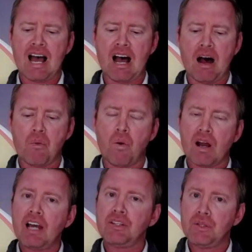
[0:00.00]
What
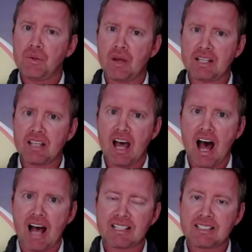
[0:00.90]
I do is
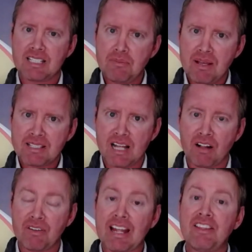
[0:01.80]
I see
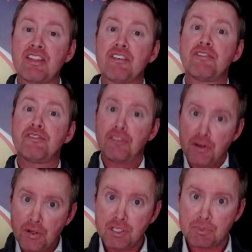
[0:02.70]
myself in the
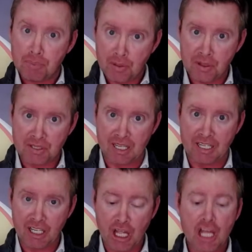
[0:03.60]
first person